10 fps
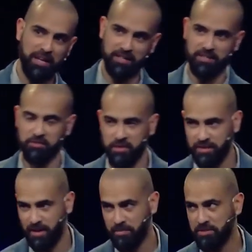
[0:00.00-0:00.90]
hissy fit,
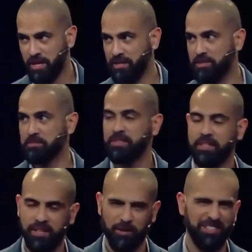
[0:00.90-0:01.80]
temper tantrum,
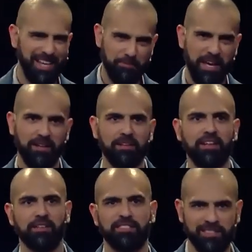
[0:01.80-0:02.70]
it wasn't that bad,
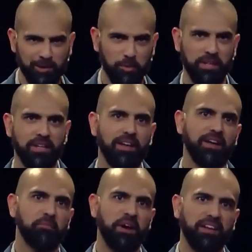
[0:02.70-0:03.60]
just a little bit.
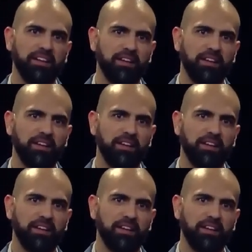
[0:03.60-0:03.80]
But